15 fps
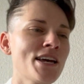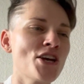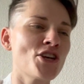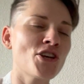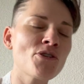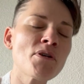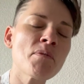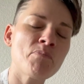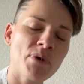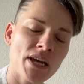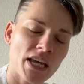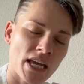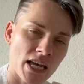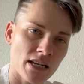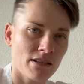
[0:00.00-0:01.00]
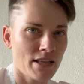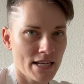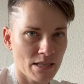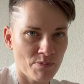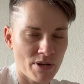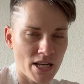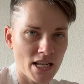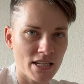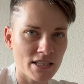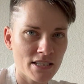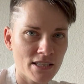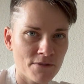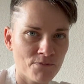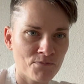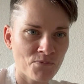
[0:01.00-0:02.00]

you're a bigot, lesbians,